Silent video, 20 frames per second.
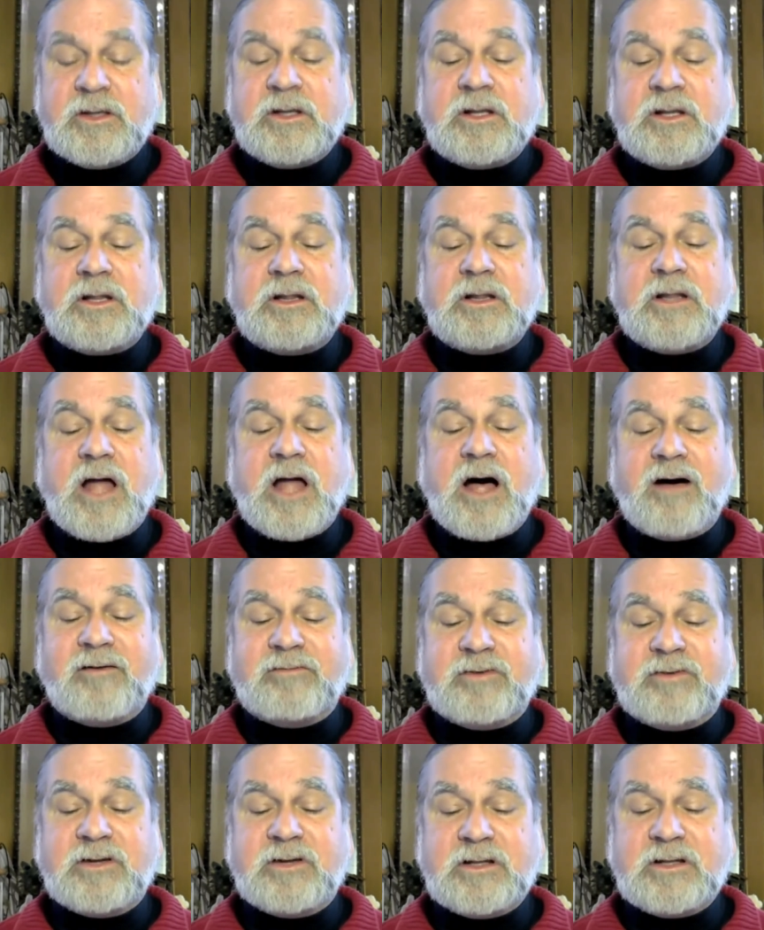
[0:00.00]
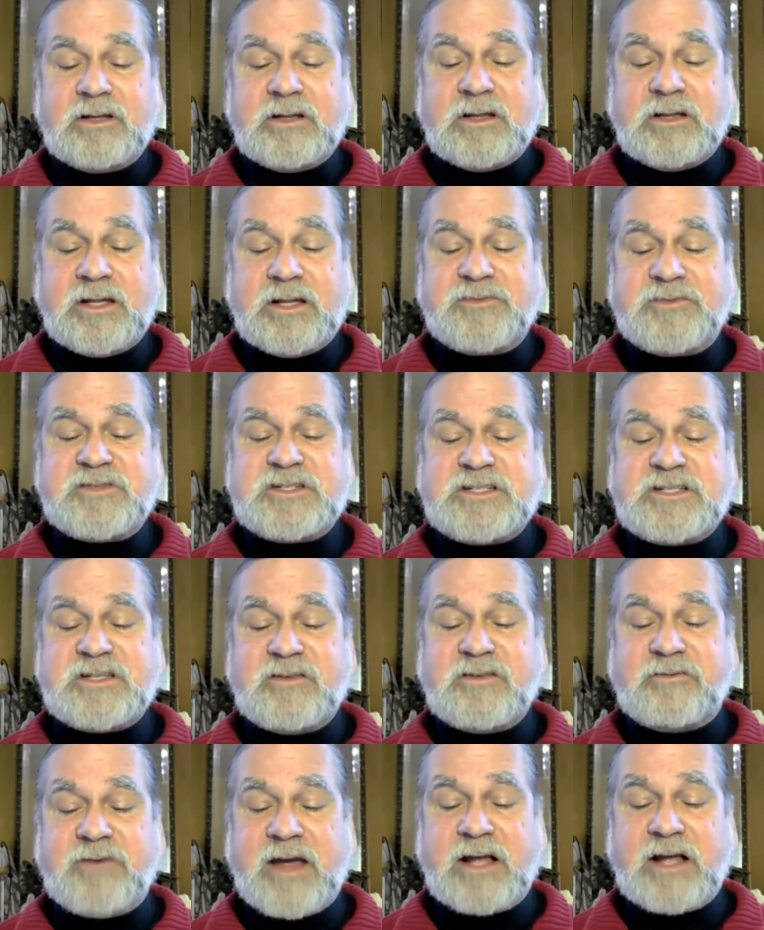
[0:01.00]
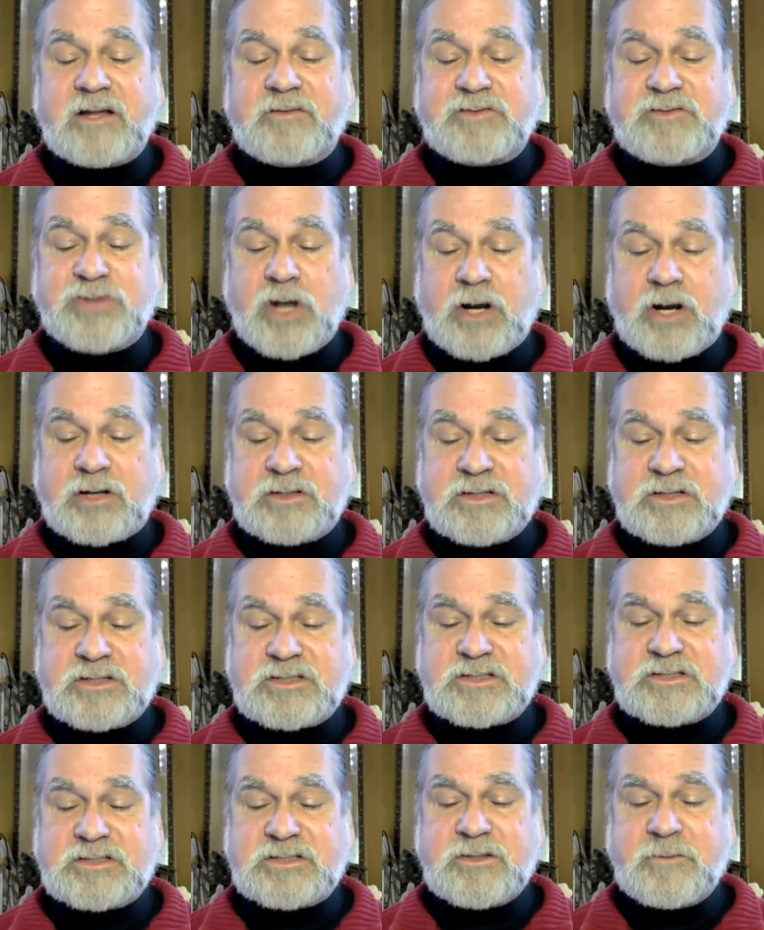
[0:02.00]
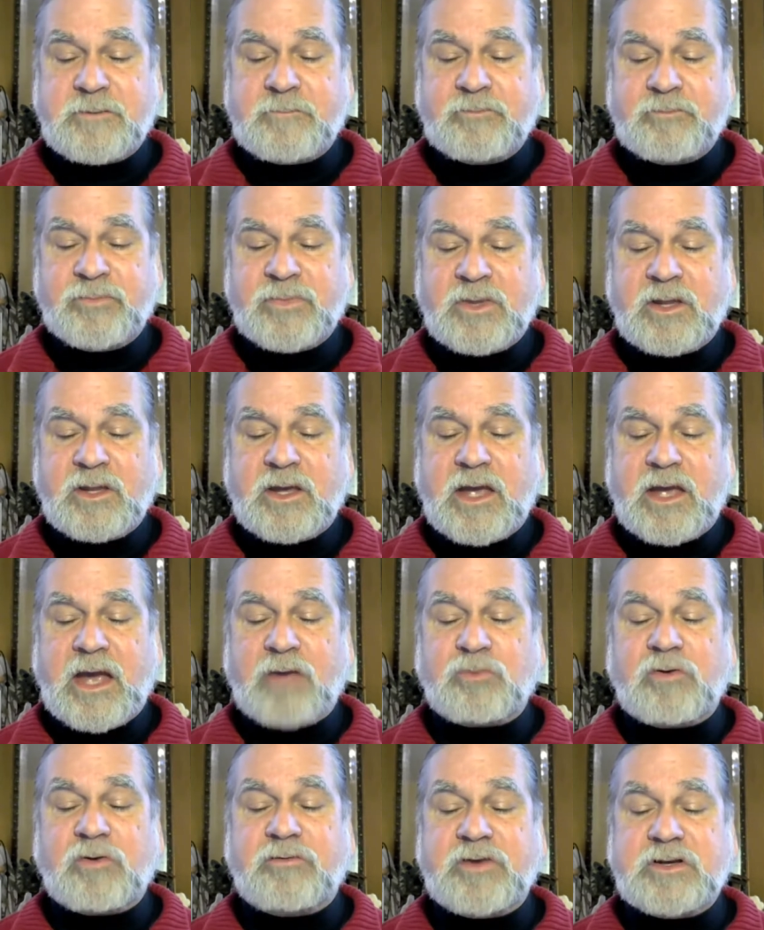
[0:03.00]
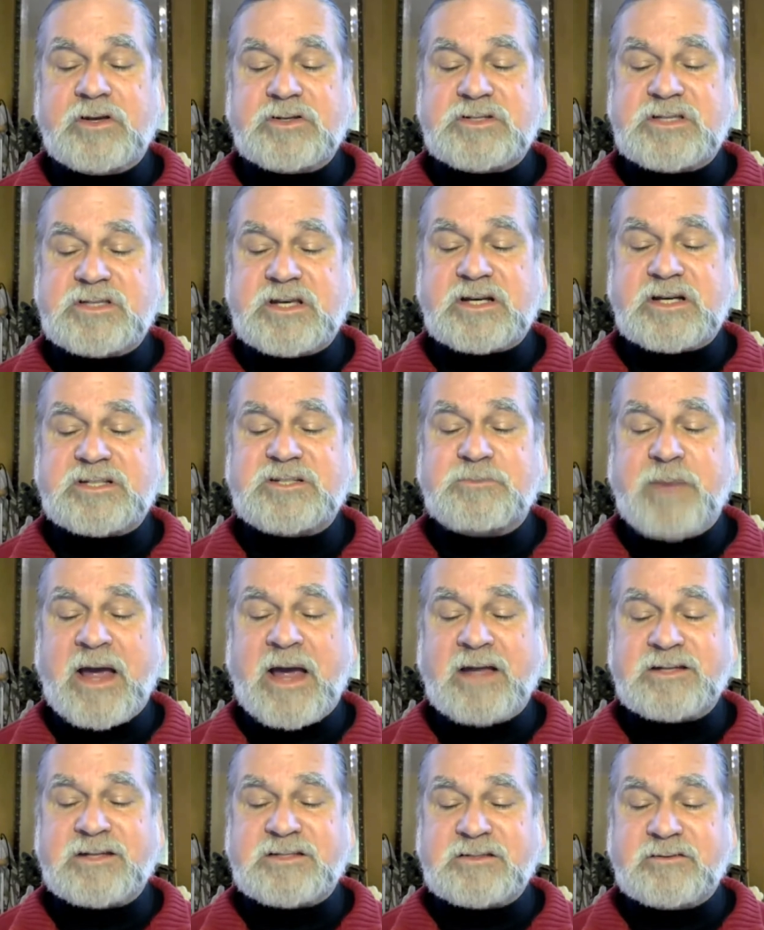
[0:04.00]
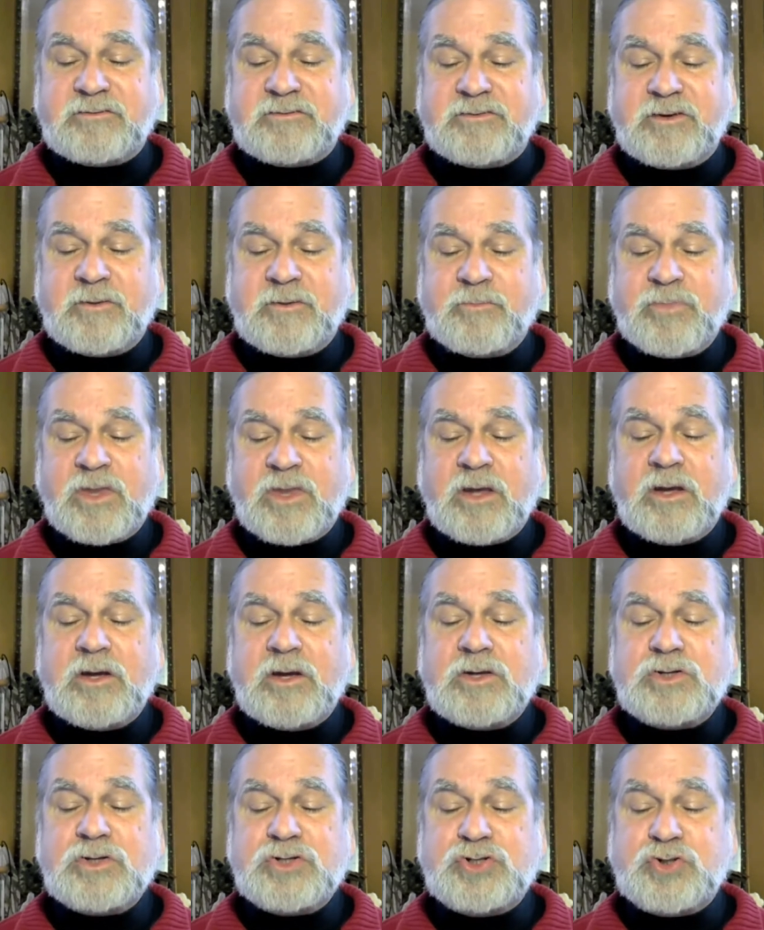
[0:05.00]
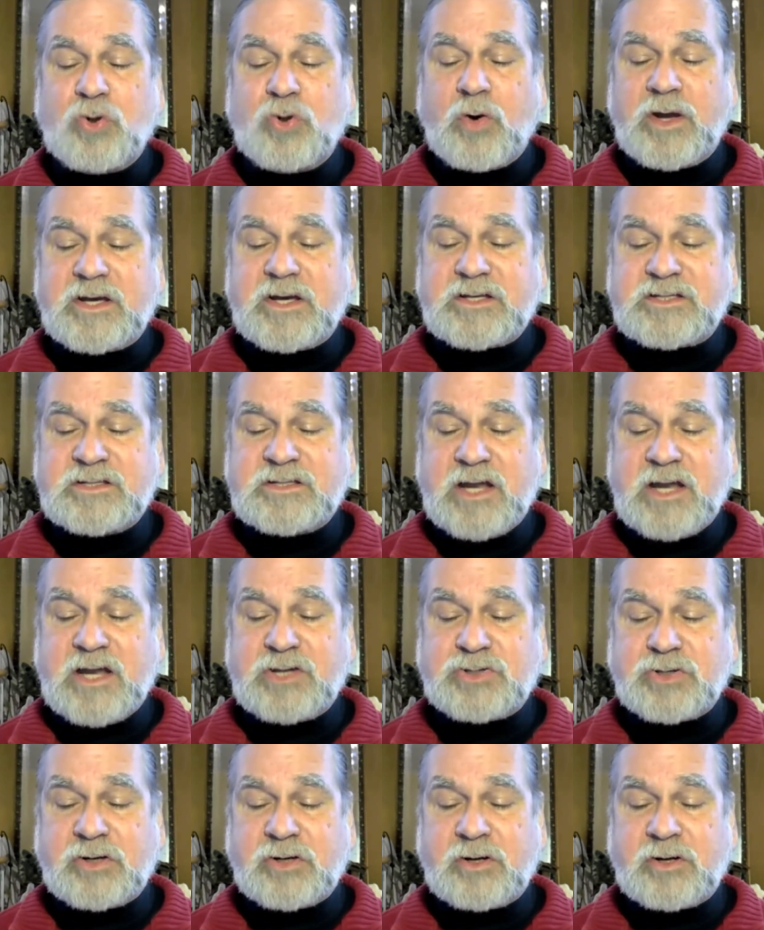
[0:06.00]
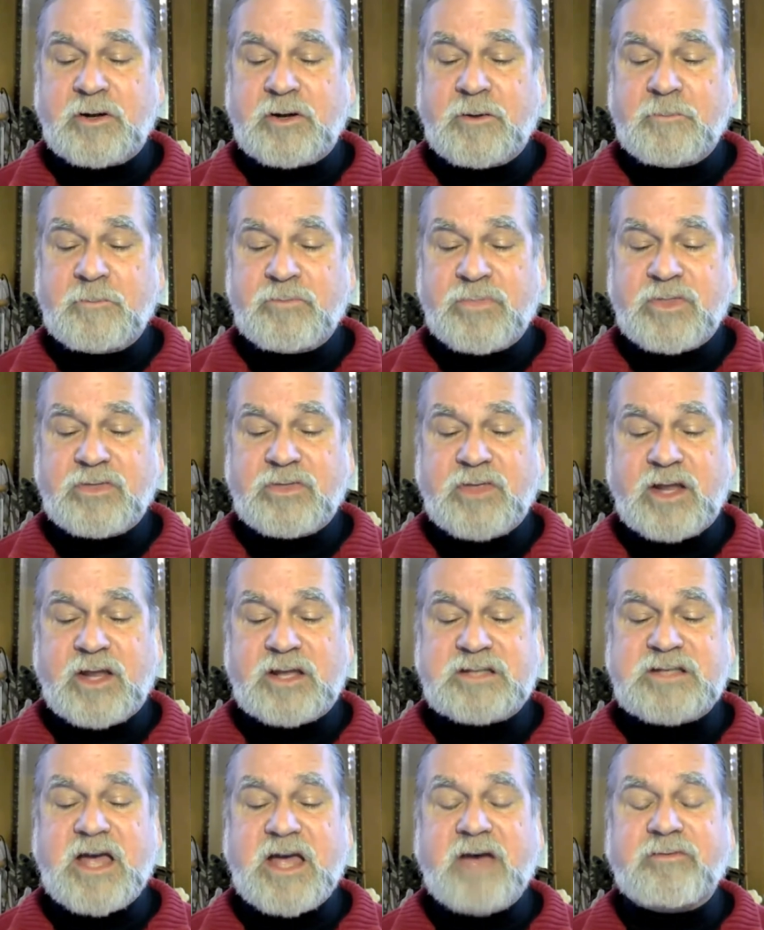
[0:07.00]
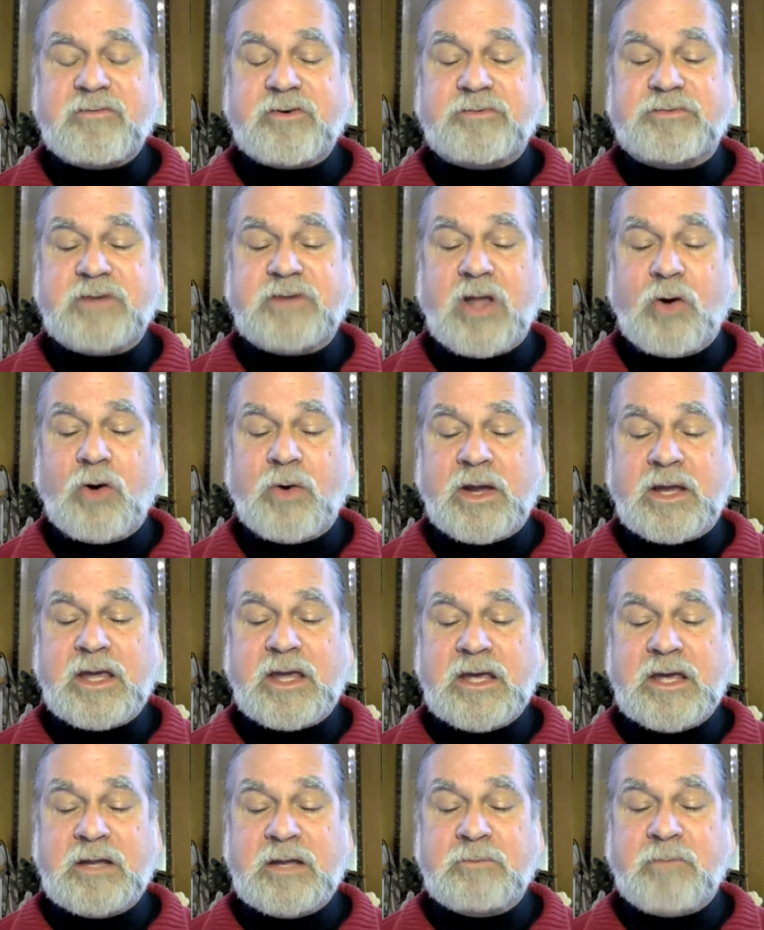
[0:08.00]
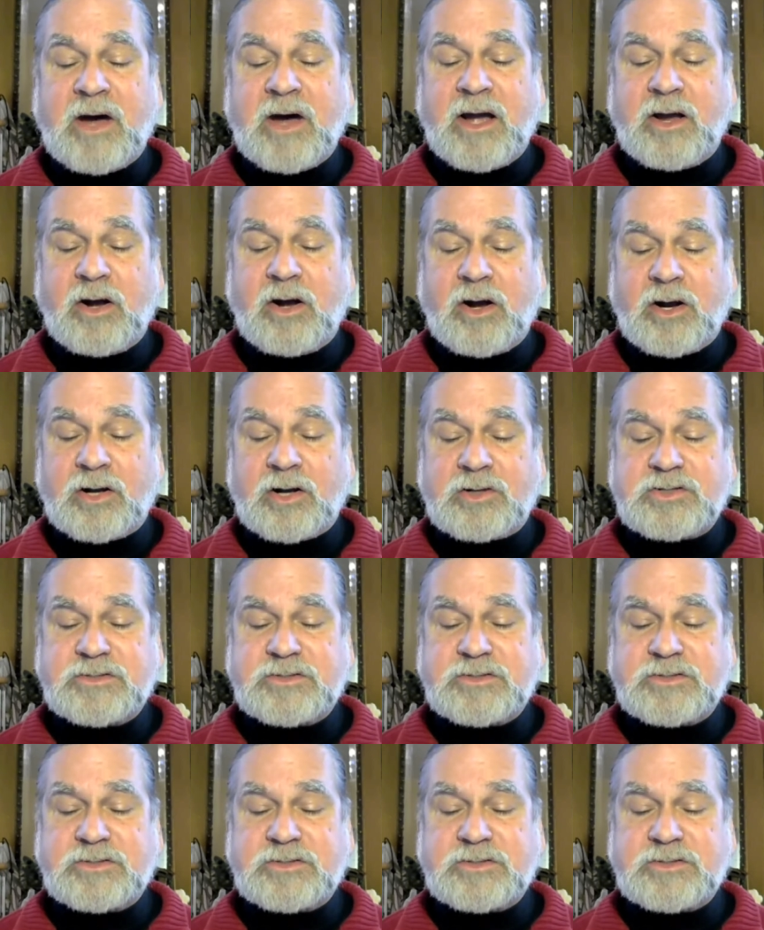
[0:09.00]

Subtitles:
Love lifts the veil of darkness and reveals the expansive, joyous nature that is ever flowing in my heart,